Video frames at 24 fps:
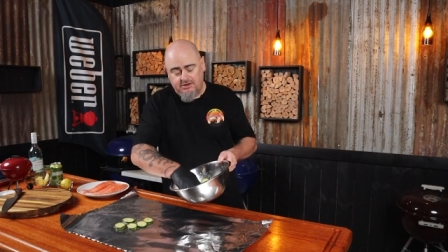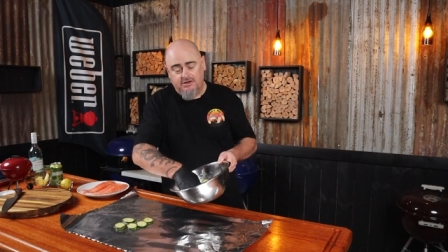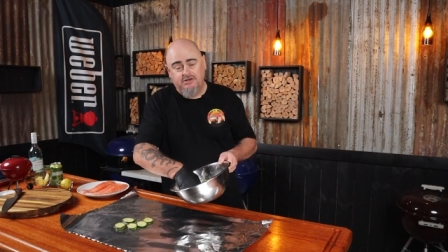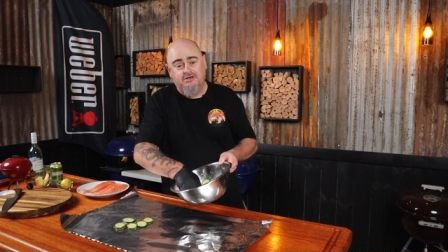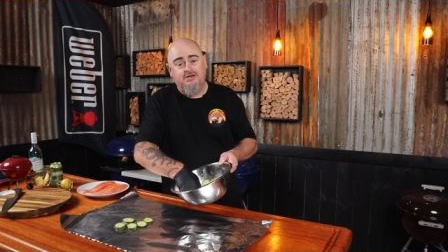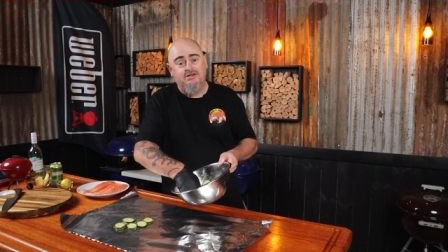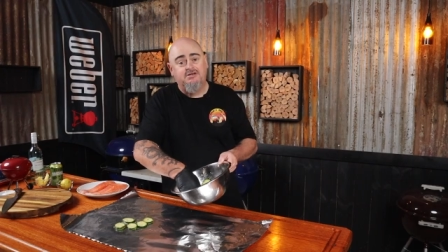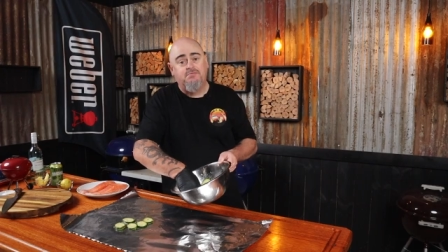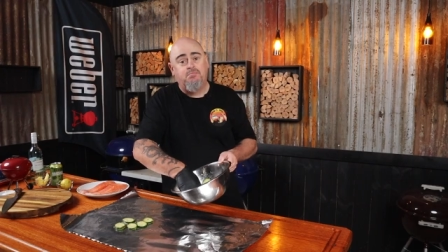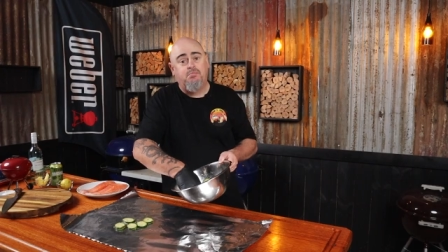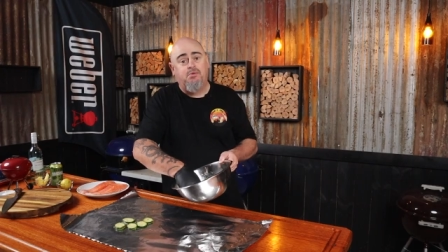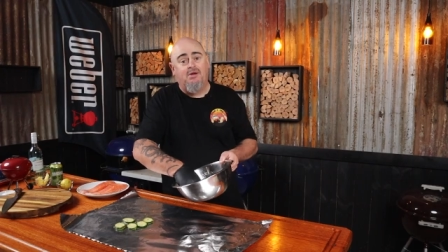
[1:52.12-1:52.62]
So
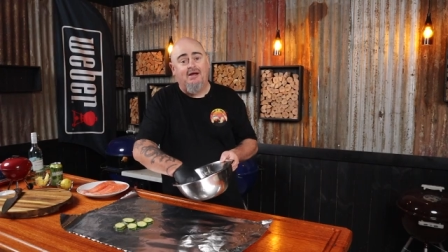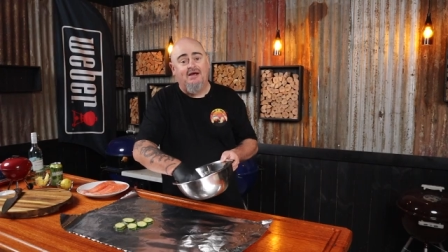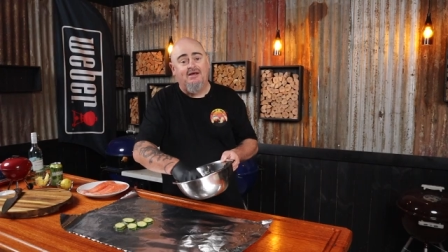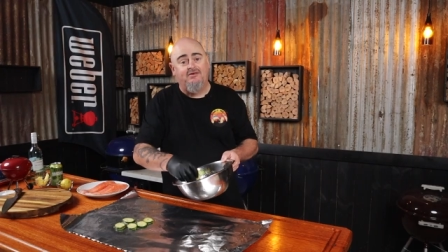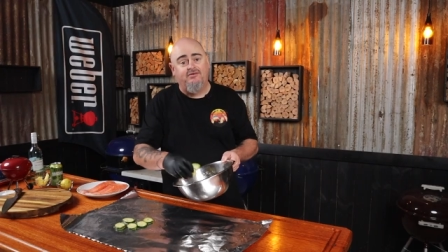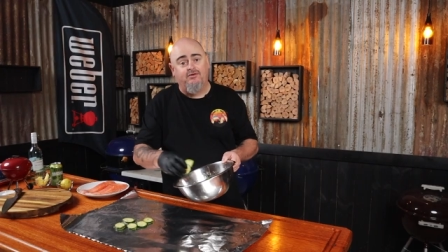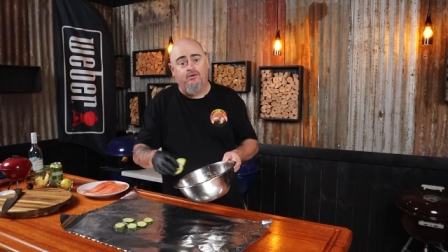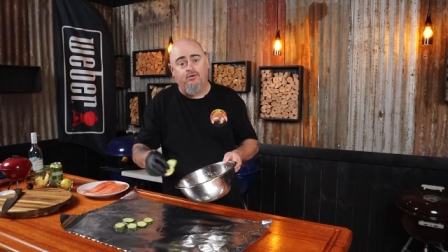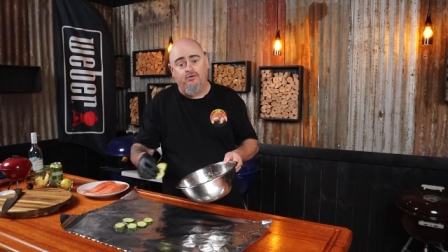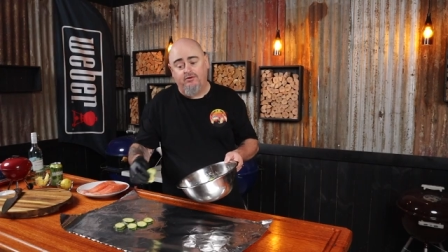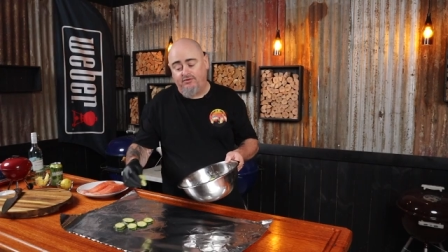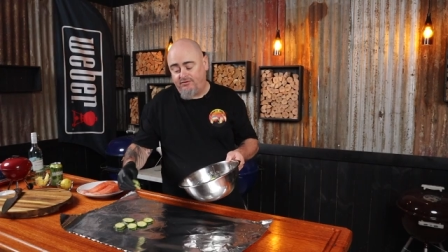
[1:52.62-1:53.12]
just
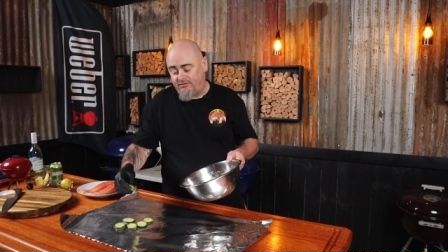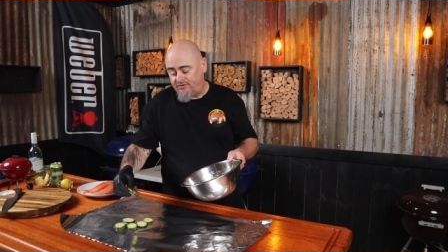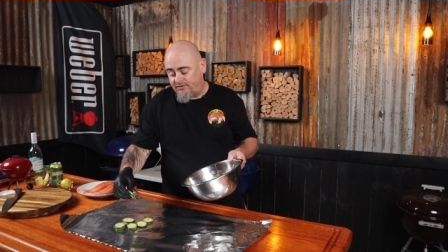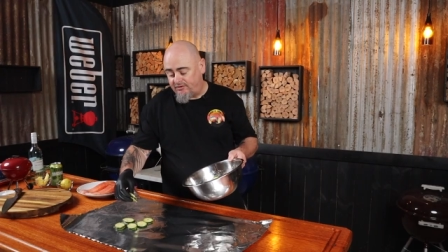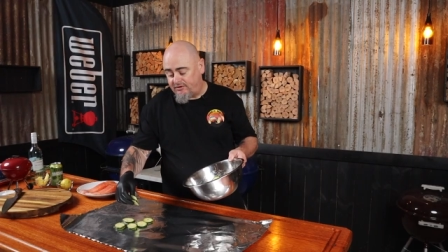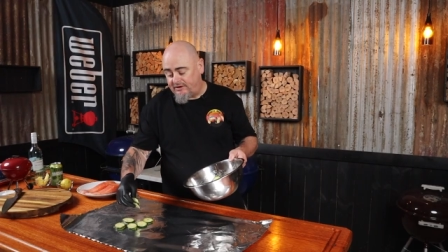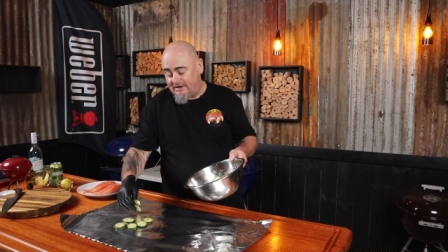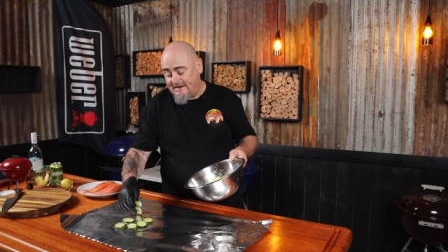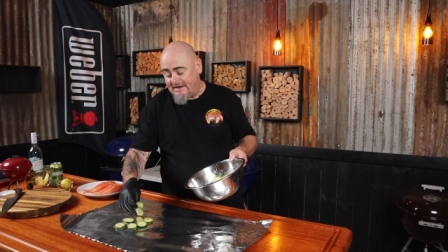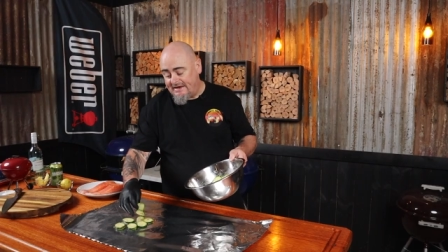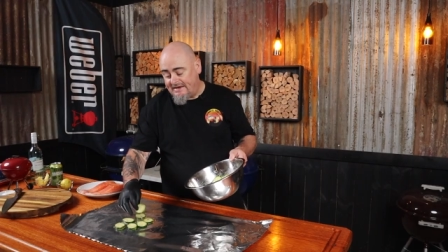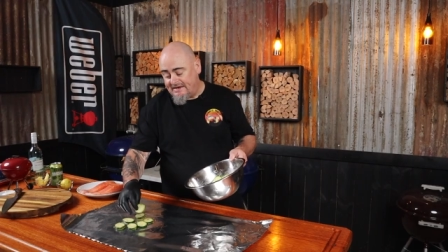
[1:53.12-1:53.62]
place all the
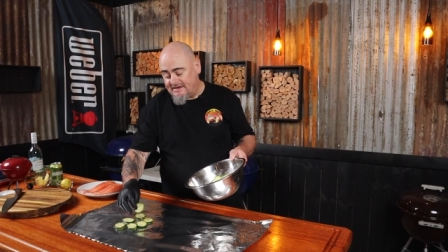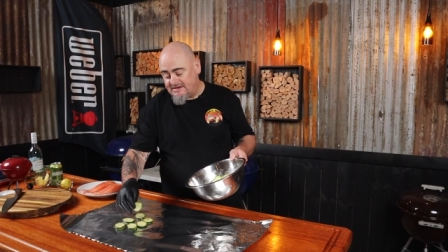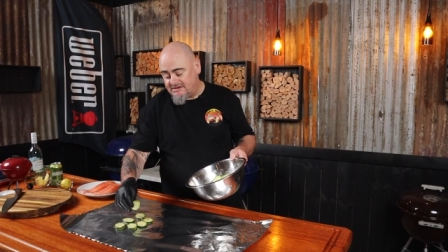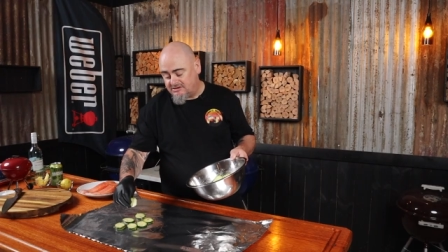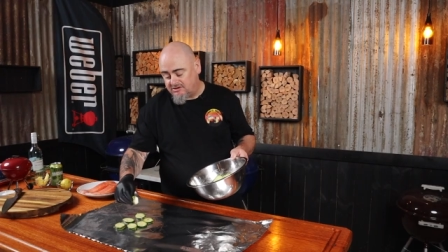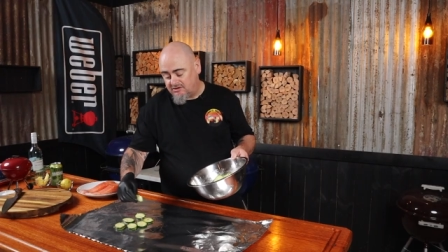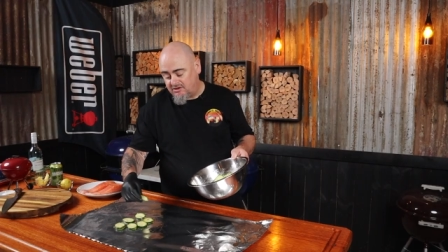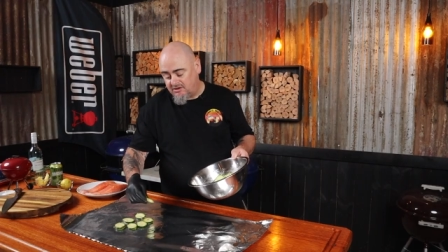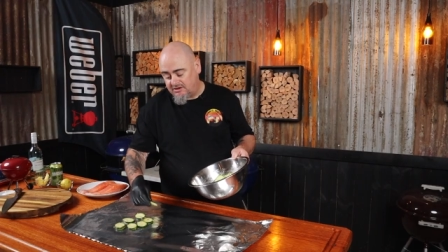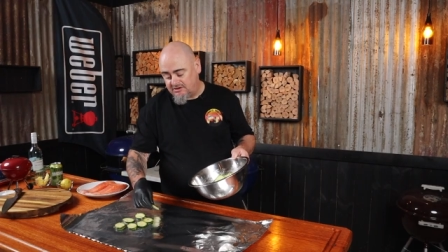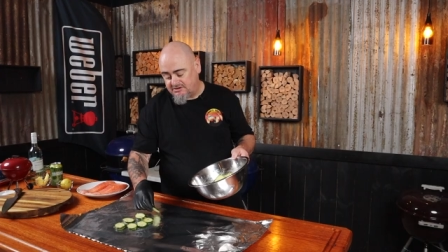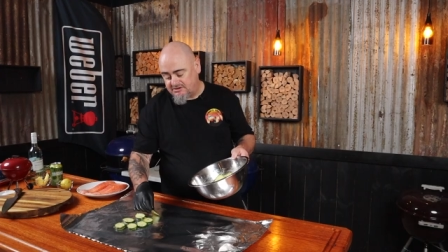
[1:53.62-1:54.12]
zucchini
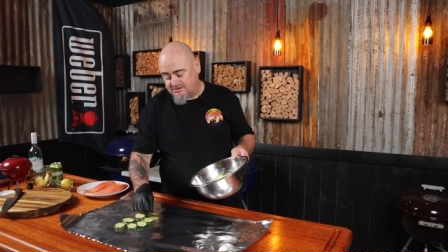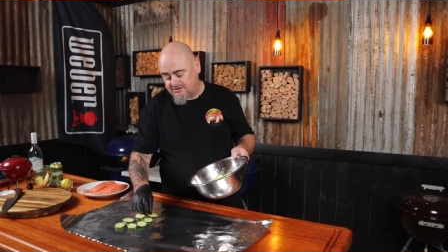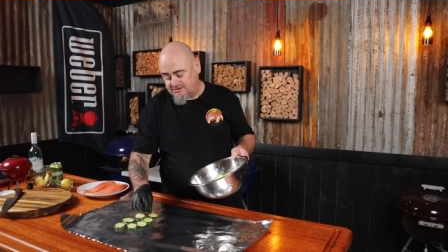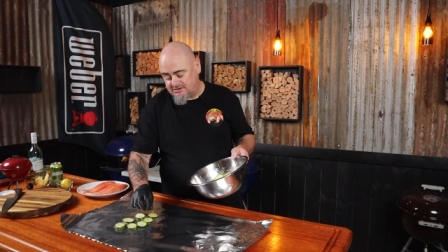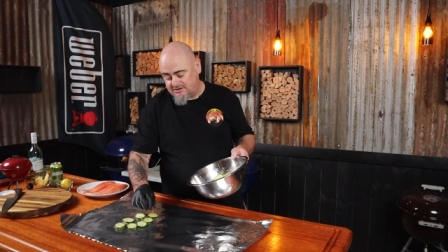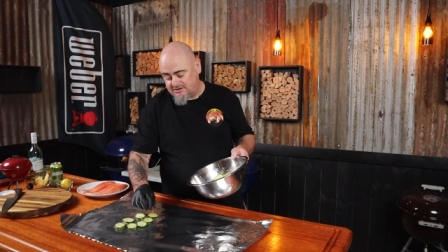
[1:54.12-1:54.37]
slices